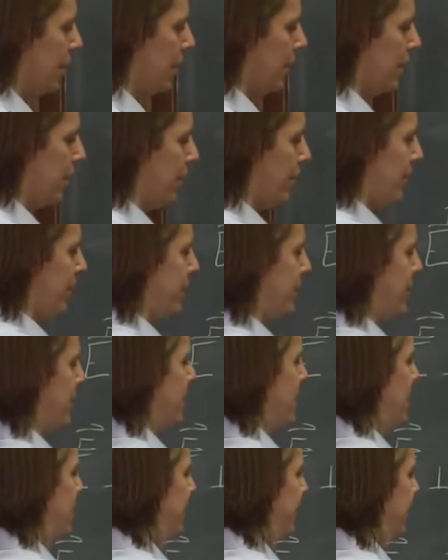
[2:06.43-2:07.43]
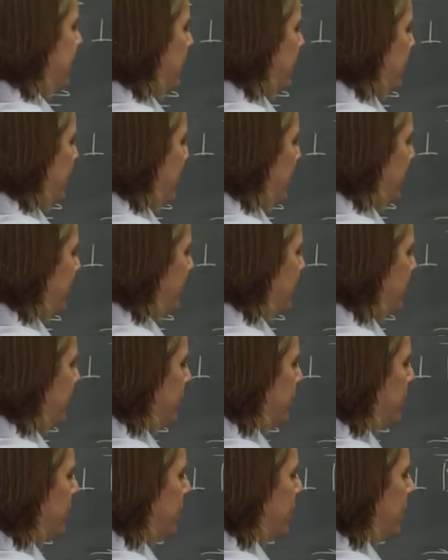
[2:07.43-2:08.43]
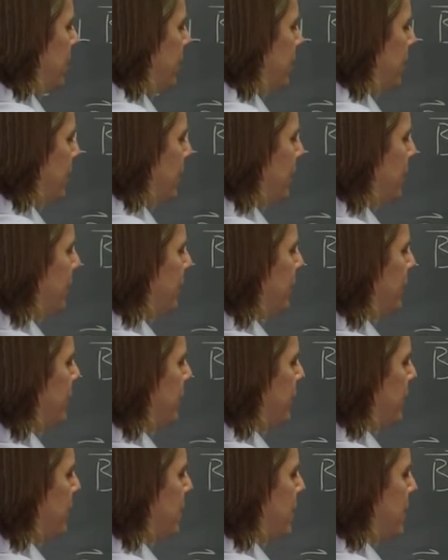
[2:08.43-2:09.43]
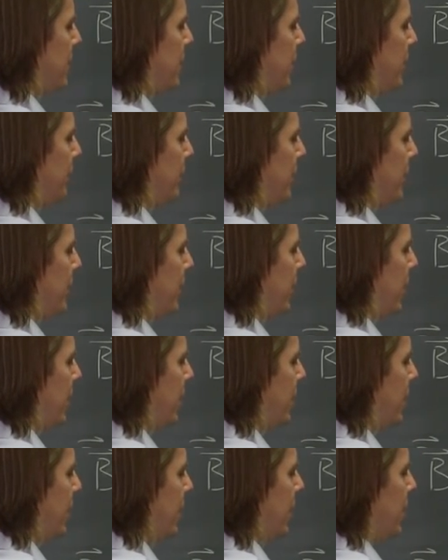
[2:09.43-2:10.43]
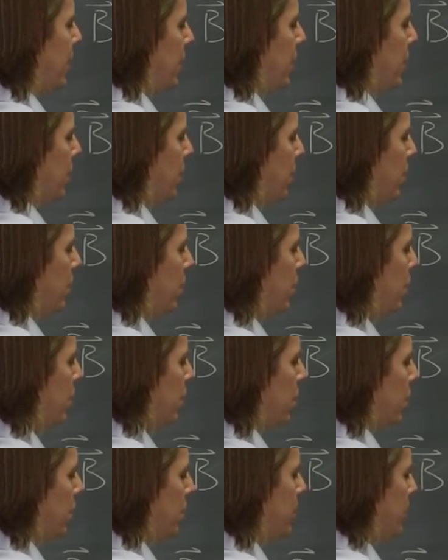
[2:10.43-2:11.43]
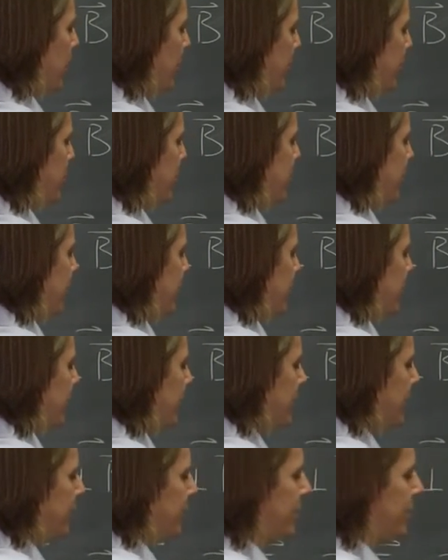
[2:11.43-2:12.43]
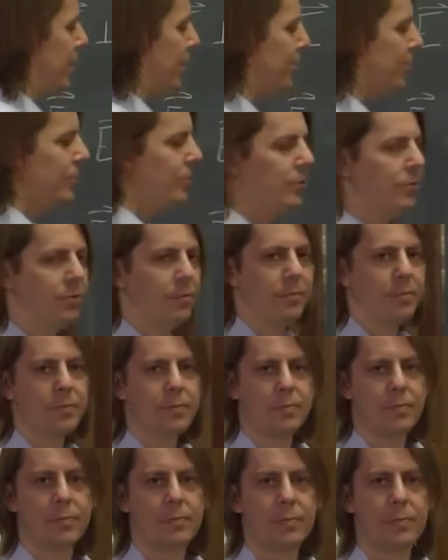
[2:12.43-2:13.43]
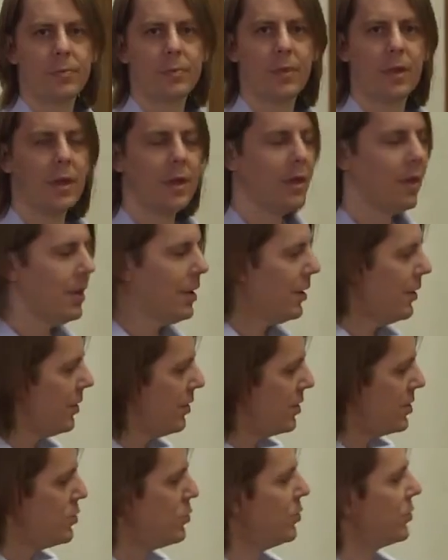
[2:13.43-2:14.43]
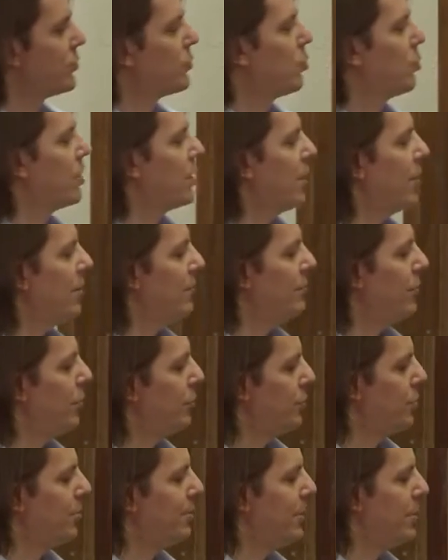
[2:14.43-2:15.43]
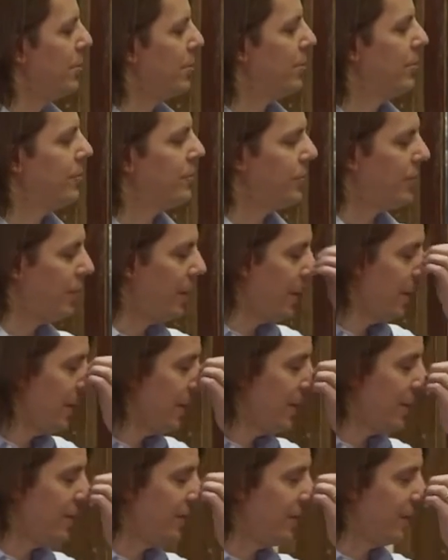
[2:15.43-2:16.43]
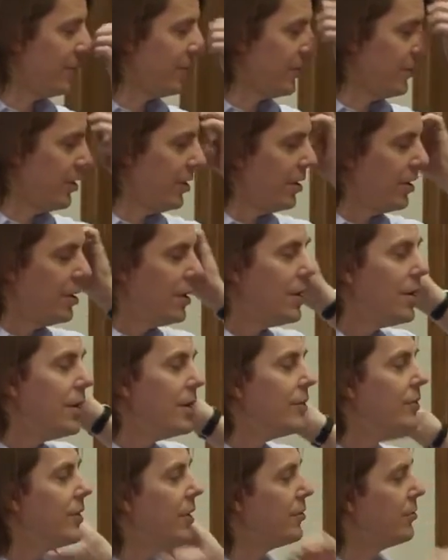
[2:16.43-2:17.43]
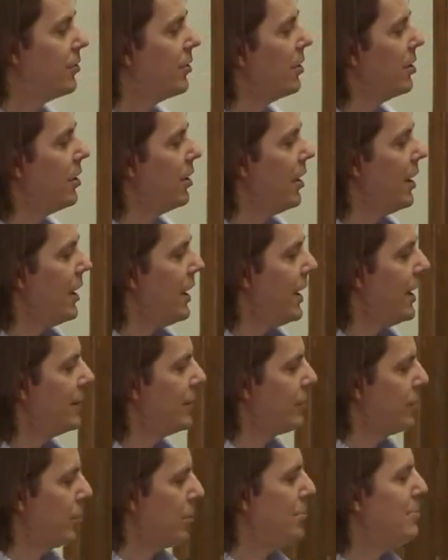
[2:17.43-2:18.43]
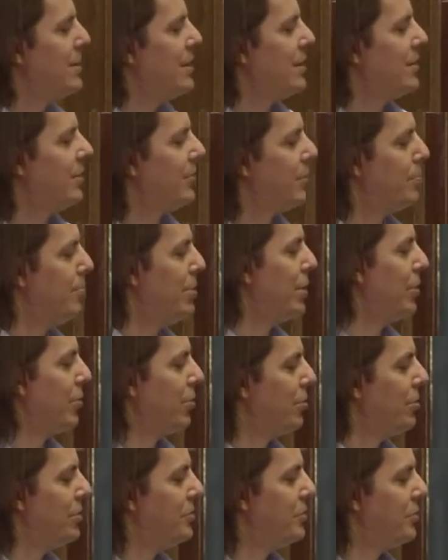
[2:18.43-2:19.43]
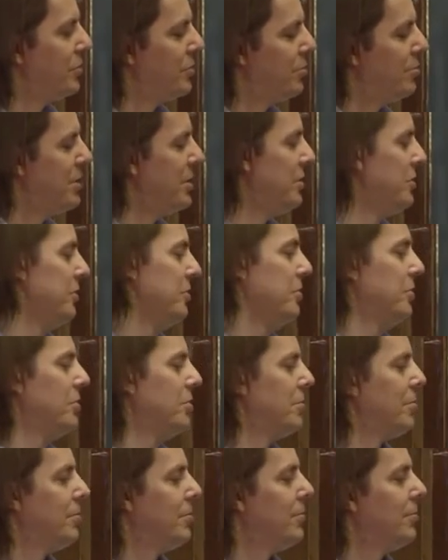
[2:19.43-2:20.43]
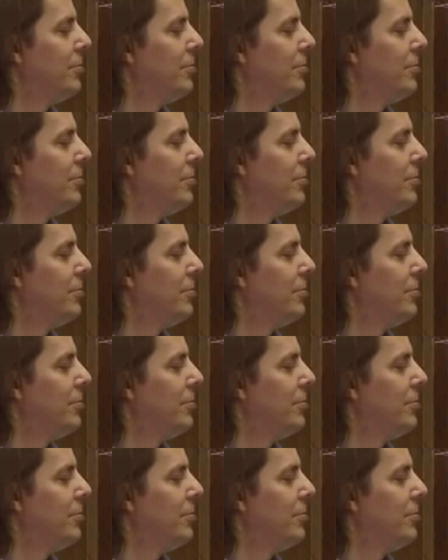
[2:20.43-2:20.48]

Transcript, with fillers: That the E field's amplitude is c, the speed of light, times the B field's amplitude. The units work out volts per meters and Tesla, etc. And it doesn't really mean it's bigger, it just means